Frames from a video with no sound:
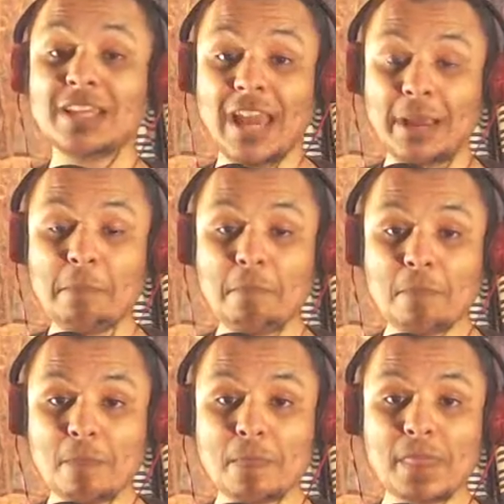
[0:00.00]
game,
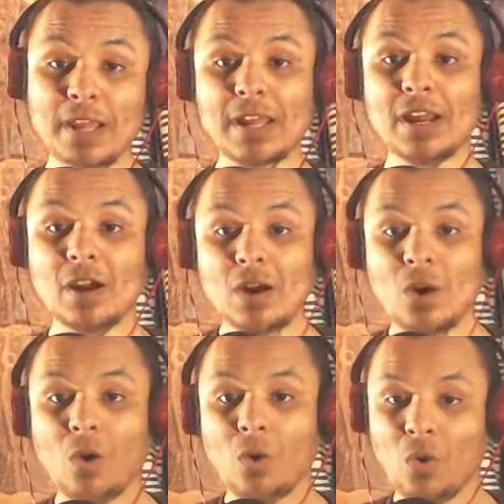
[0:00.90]

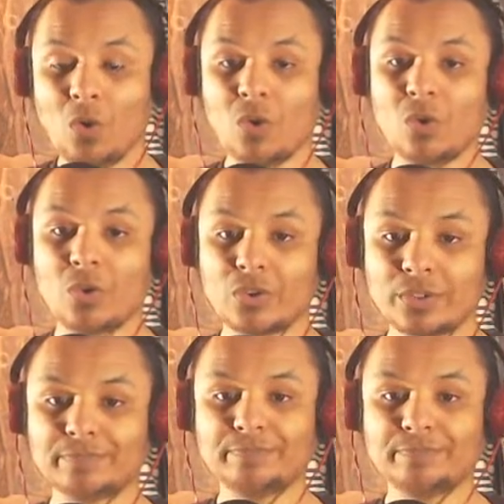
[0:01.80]
or